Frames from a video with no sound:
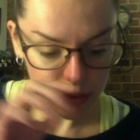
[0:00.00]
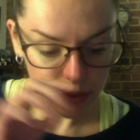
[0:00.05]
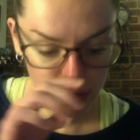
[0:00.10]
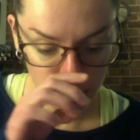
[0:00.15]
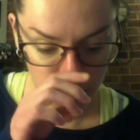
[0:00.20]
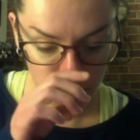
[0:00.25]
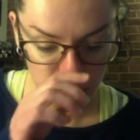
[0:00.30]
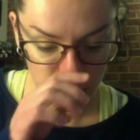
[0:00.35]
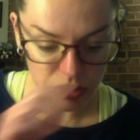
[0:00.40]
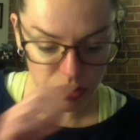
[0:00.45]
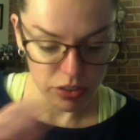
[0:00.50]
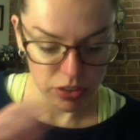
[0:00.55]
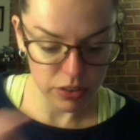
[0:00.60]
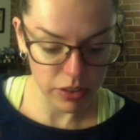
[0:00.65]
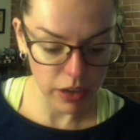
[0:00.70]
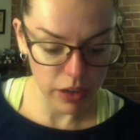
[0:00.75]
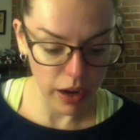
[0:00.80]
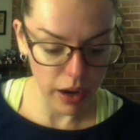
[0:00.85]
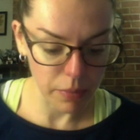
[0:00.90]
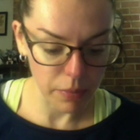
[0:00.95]
She
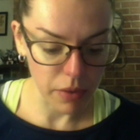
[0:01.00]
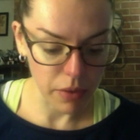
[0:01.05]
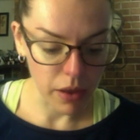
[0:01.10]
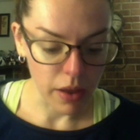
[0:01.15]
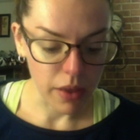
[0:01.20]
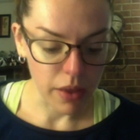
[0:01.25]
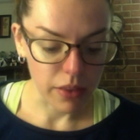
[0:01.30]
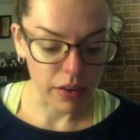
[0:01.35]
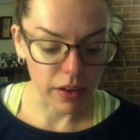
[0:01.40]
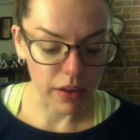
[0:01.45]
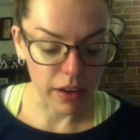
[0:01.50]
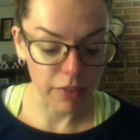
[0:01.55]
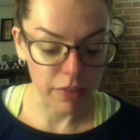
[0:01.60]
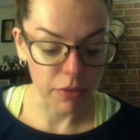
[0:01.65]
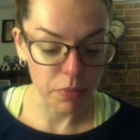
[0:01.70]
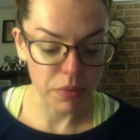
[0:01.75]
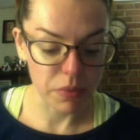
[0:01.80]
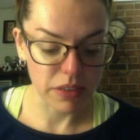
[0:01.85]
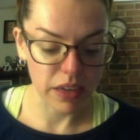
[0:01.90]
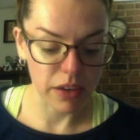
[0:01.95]
stood up, the knife
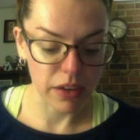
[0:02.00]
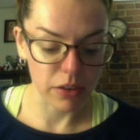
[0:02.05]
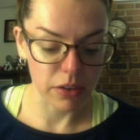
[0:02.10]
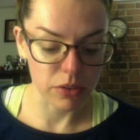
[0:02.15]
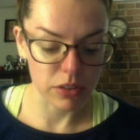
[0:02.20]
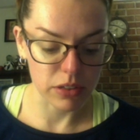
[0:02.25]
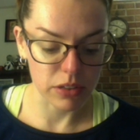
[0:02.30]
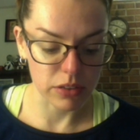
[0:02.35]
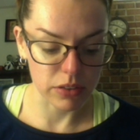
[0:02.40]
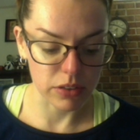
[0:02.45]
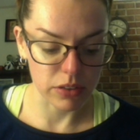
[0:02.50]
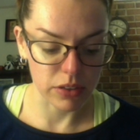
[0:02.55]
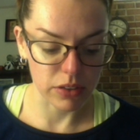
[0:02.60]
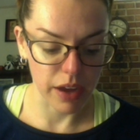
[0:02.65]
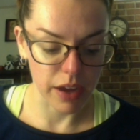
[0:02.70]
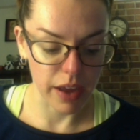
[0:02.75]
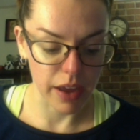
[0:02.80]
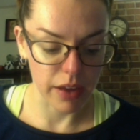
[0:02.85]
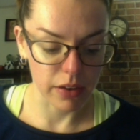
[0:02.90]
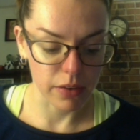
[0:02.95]
and potato still in her hand.